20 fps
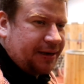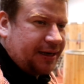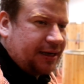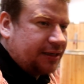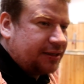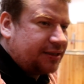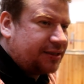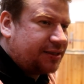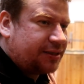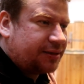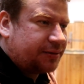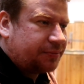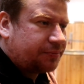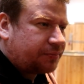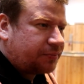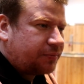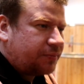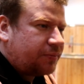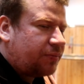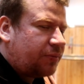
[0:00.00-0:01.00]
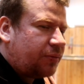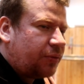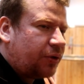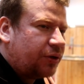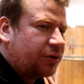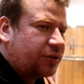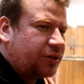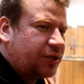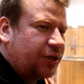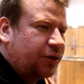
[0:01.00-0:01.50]
minutes
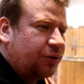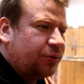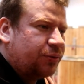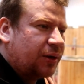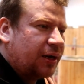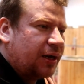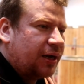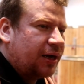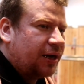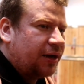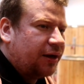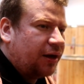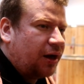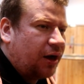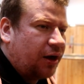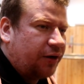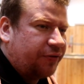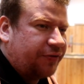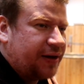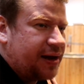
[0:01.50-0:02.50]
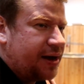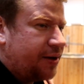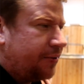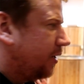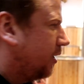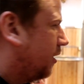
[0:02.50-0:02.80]
to uh, half an hour